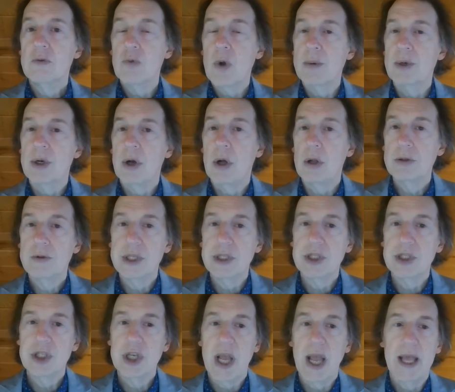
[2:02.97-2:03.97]
Robert
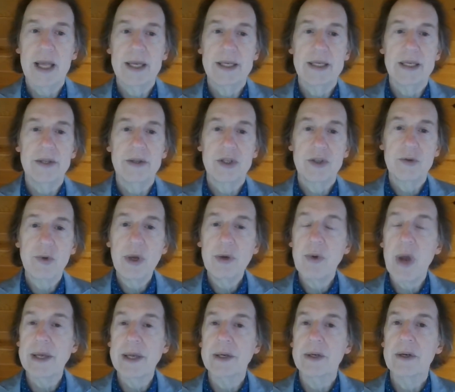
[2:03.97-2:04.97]
Aldrich and the
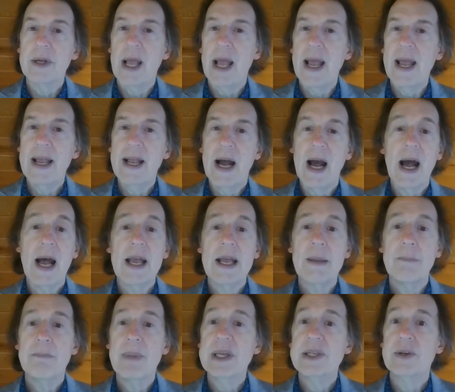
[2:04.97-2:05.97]
screenwriter,
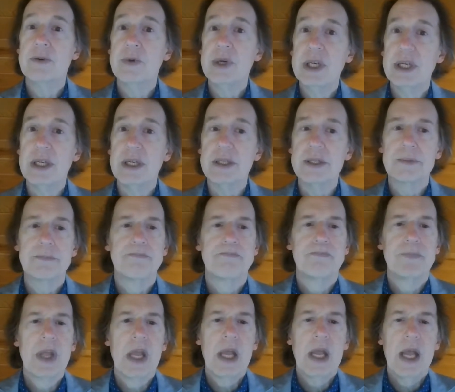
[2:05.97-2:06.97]
A.I. Bezarides,
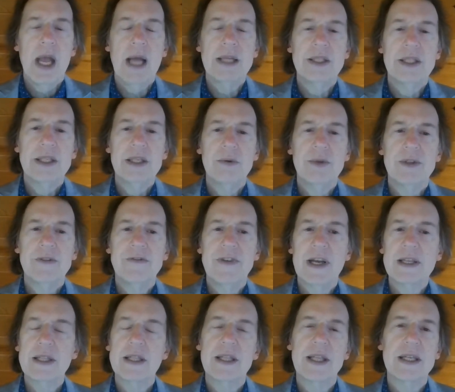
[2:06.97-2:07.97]
had to deal with the
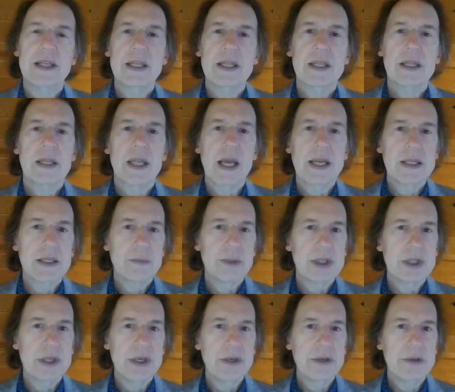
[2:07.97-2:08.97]
fact that they didn't like the
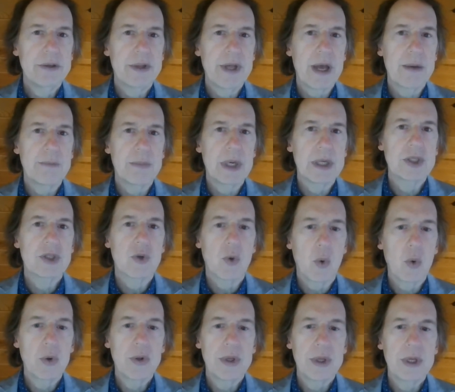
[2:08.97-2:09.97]
material that much
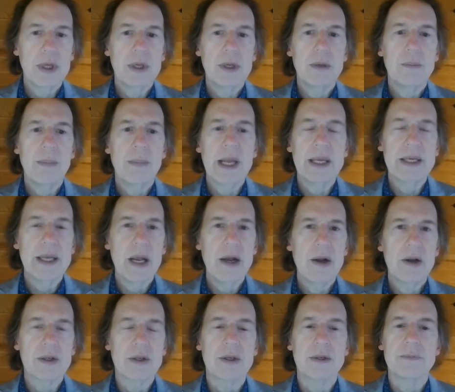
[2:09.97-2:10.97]
or the main
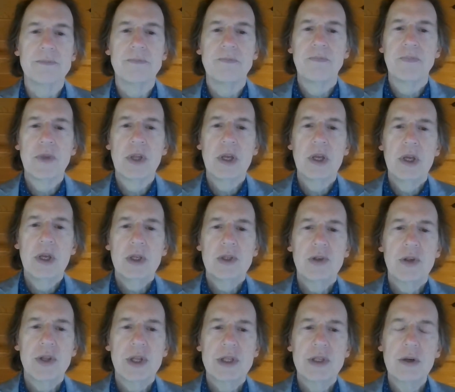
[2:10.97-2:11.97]
character.
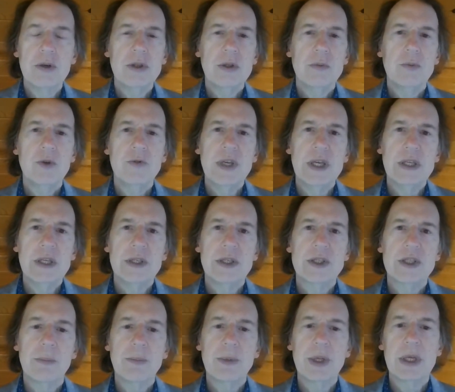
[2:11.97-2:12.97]
So they turned the movie into
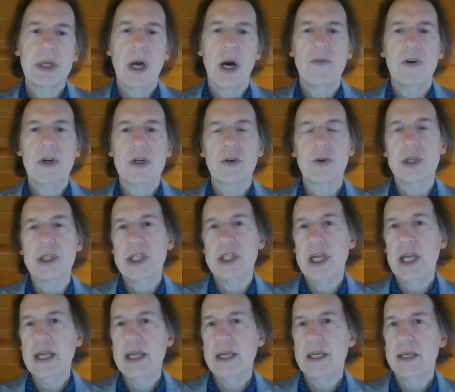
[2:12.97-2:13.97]
something of a
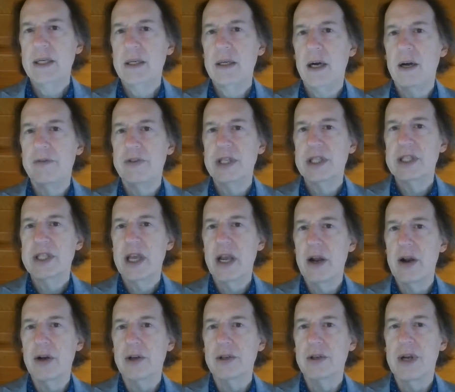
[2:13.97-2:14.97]
critique of this
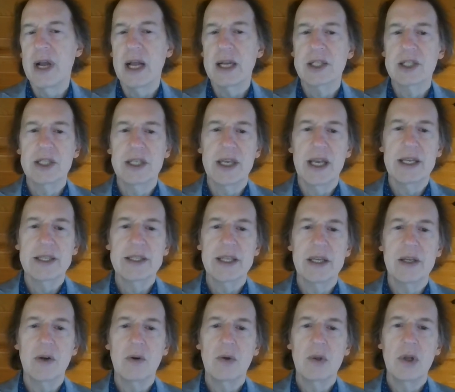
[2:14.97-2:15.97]
character, actually, as
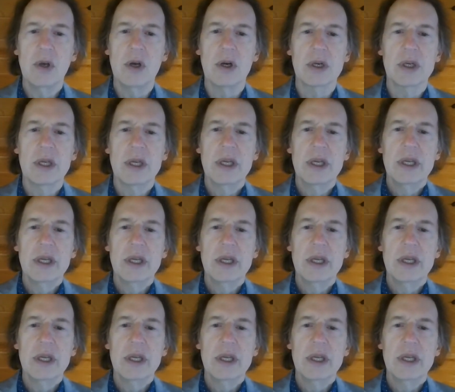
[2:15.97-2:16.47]
they go along.